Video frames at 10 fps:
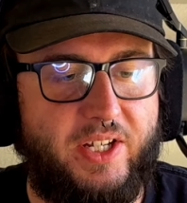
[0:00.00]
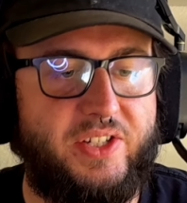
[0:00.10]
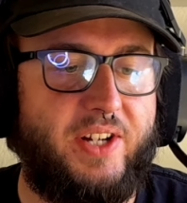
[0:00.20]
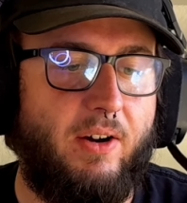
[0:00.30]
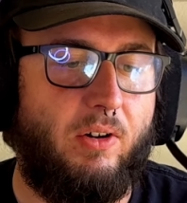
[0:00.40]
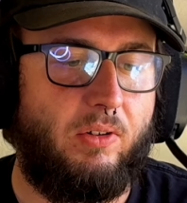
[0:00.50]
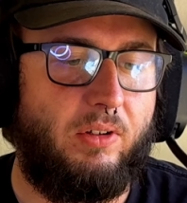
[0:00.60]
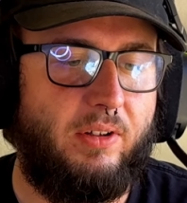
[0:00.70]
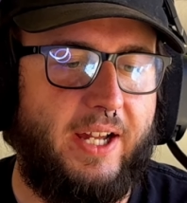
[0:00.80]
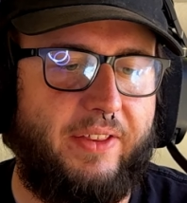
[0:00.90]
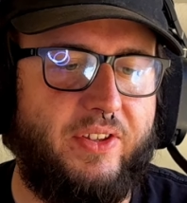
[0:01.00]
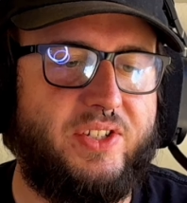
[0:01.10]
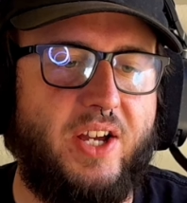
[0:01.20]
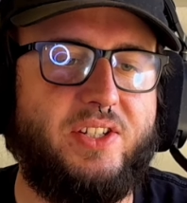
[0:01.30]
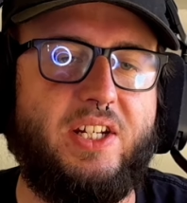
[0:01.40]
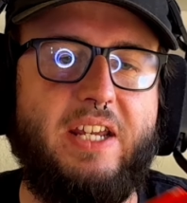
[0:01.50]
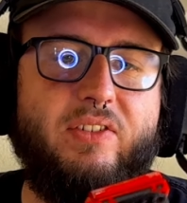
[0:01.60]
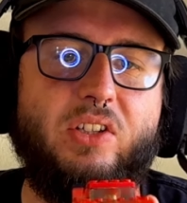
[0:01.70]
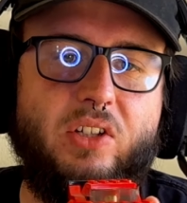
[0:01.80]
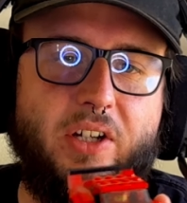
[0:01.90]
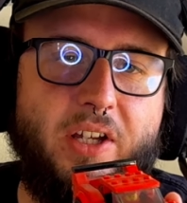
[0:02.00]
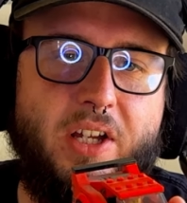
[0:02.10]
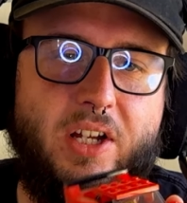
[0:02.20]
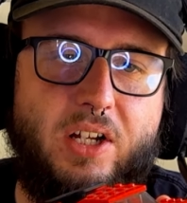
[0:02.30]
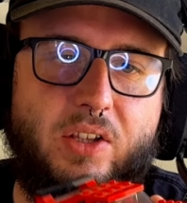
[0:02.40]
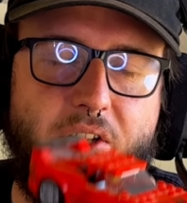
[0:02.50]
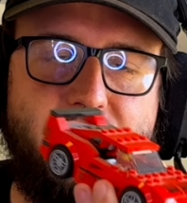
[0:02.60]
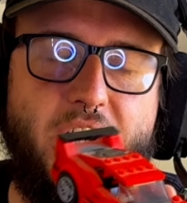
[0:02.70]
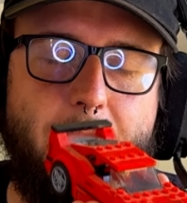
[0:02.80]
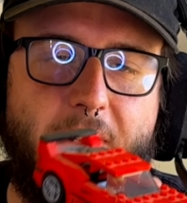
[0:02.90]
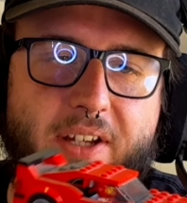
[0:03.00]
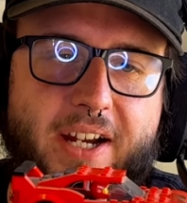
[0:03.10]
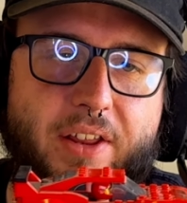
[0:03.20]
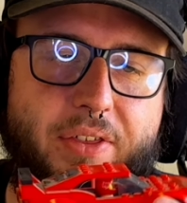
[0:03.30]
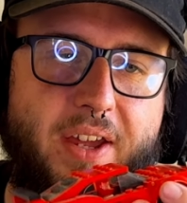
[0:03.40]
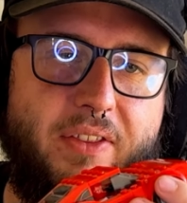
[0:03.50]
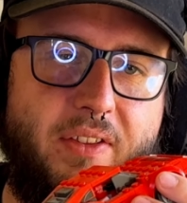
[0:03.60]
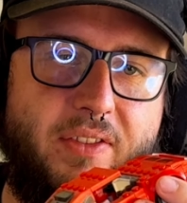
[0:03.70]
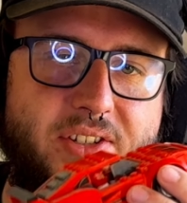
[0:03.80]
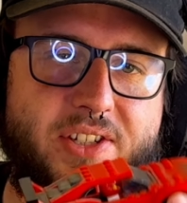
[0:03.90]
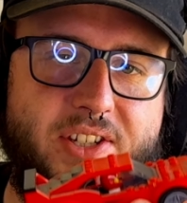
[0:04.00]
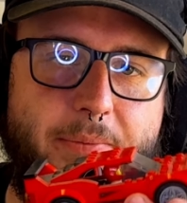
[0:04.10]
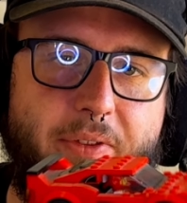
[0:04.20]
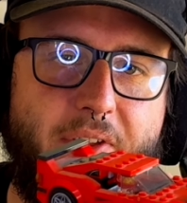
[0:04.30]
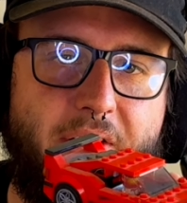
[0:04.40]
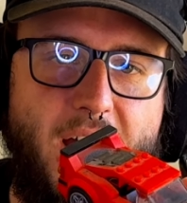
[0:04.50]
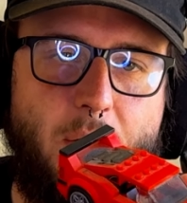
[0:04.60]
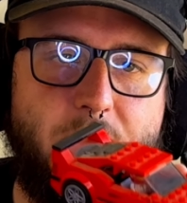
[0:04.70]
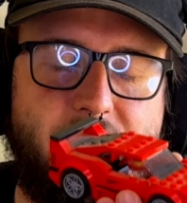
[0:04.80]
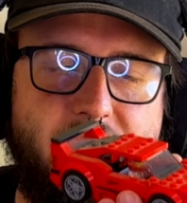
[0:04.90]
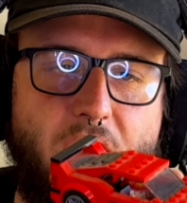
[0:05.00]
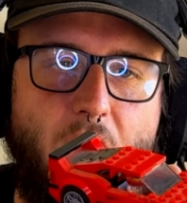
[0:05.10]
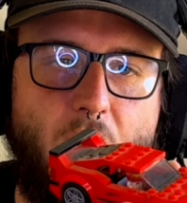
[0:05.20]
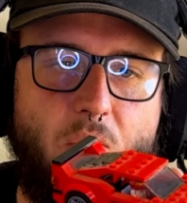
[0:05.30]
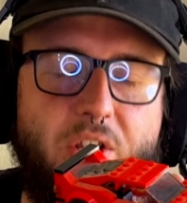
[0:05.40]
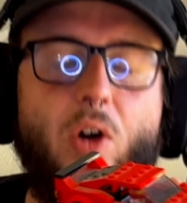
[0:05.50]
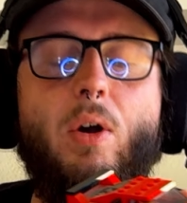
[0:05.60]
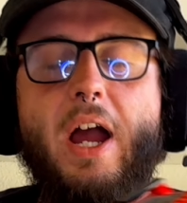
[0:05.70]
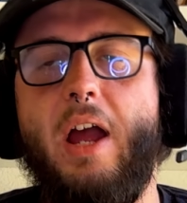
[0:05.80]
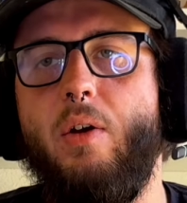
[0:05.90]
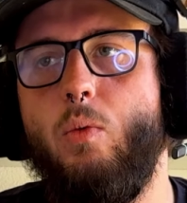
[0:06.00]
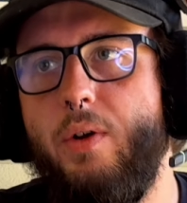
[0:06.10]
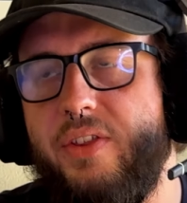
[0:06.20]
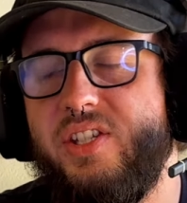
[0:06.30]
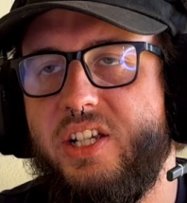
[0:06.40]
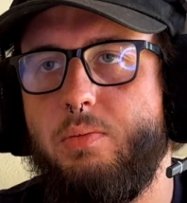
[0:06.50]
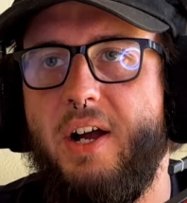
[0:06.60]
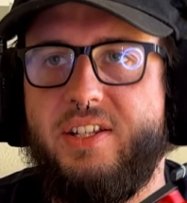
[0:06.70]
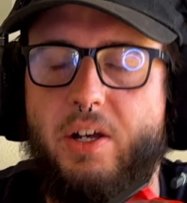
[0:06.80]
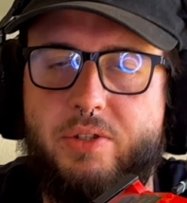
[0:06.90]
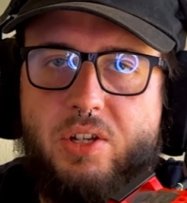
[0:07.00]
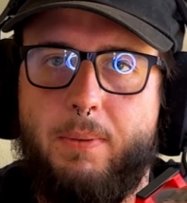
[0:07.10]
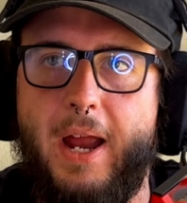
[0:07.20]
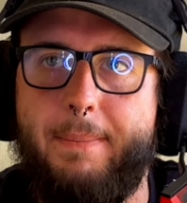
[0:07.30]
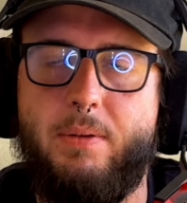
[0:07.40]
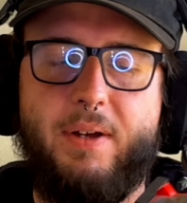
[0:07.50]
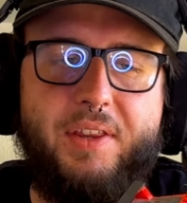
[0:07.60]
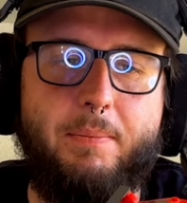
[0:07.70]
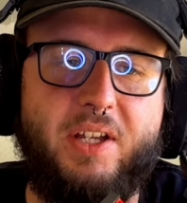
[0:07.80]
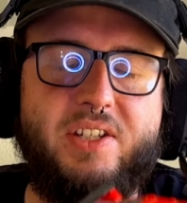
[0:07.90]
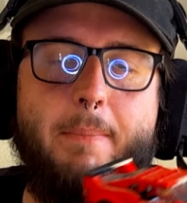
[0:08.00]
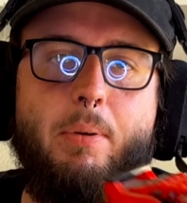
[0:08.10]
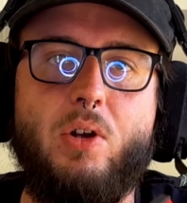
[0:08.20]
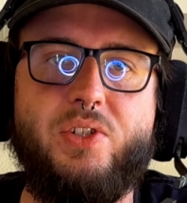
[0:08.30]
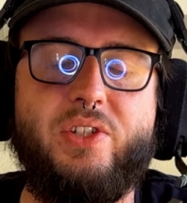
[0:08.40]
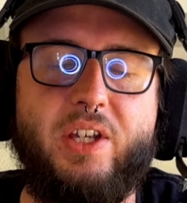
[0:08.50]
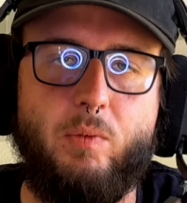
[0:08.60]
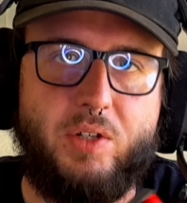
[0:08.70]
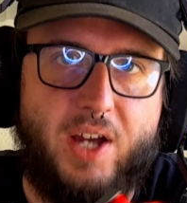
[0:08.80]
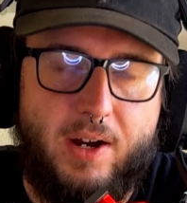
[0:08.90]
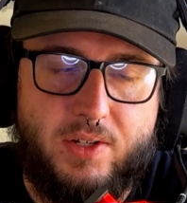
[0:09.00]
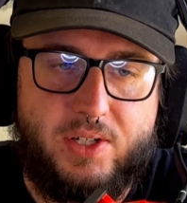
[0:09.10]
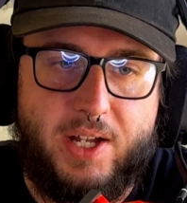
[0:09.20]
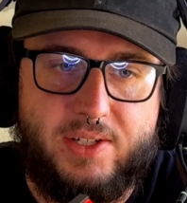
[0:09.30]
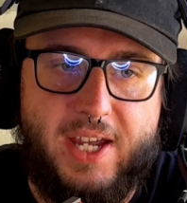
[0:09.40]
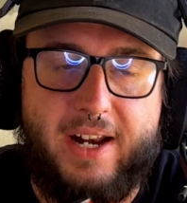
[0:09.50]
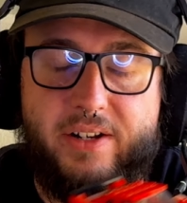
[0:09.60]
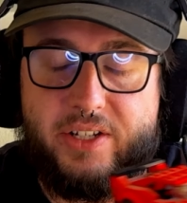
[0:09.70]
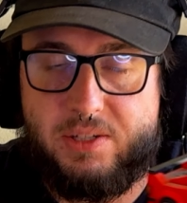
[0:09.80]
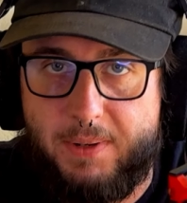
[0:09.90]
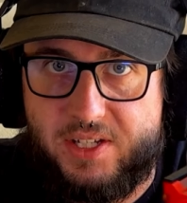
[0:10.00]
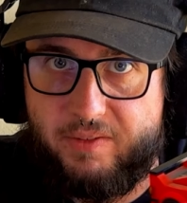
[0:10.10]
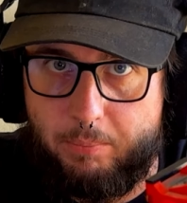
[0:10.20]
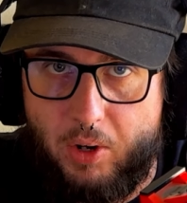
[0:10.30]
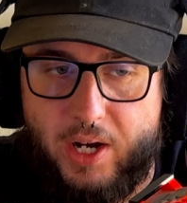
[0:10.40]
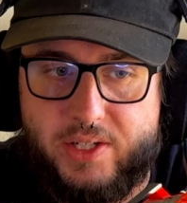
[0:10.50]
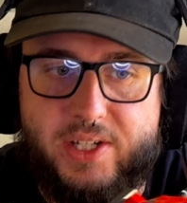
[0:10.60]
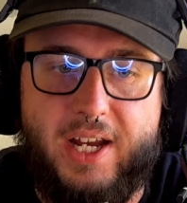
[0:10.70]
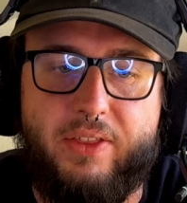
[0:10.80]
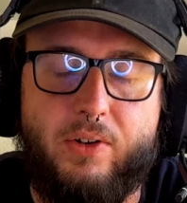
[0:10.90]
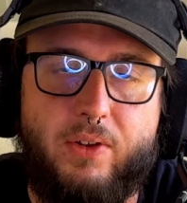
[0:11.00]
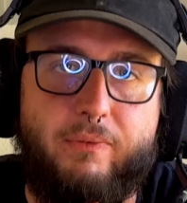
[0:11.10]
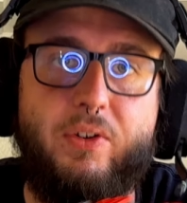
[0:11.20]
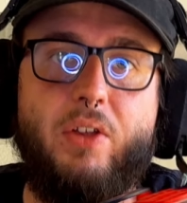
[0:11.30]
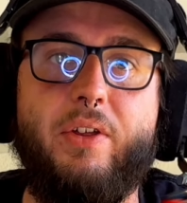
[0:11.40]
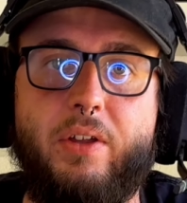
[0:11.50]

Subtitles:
hysterical. Like, this doesn't even look legitimate, and to think that this is something that I was so, you know, with the 6 wides I was super happy about them because I'm purchasing retired sets at an expensive price, and they're to fill the